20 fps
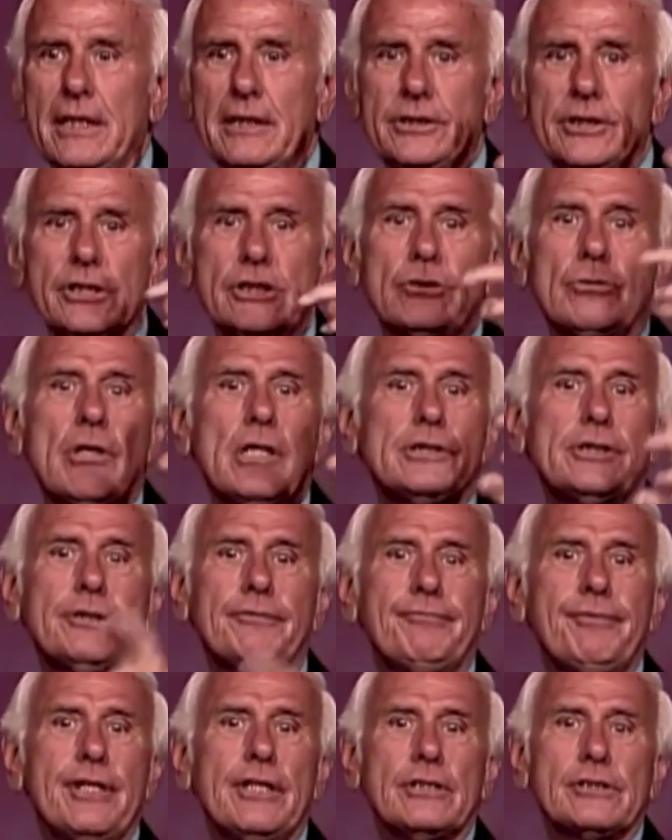and just cross your
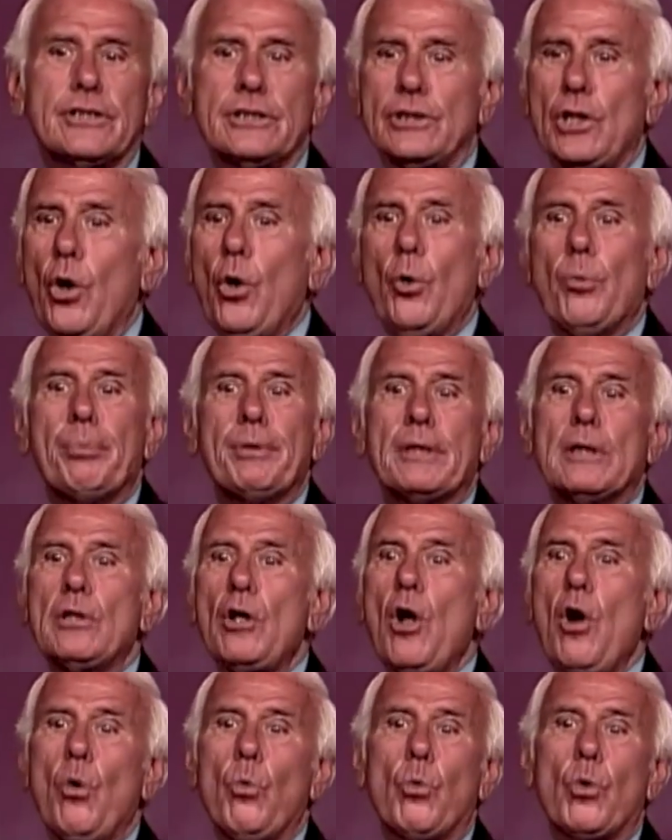fingers and hope it'll
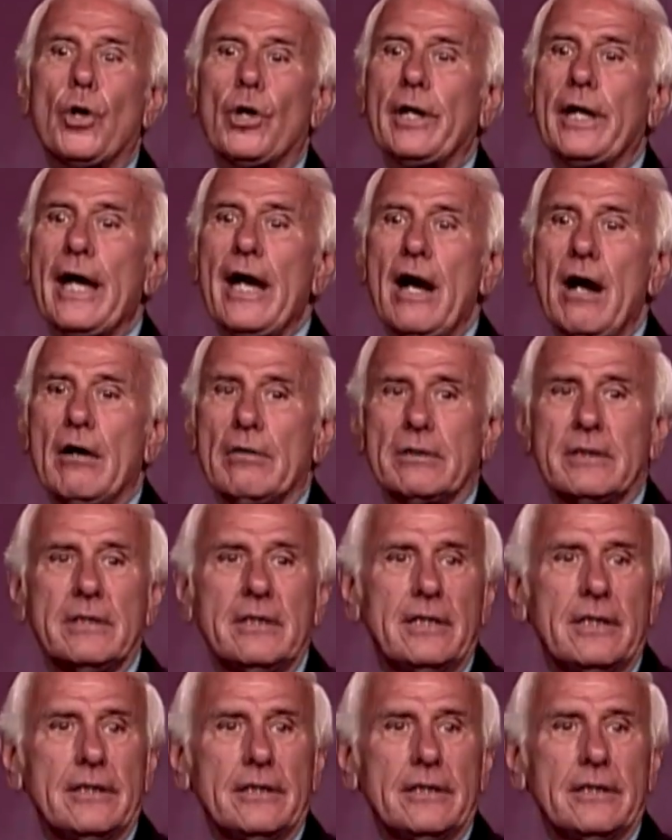all work out,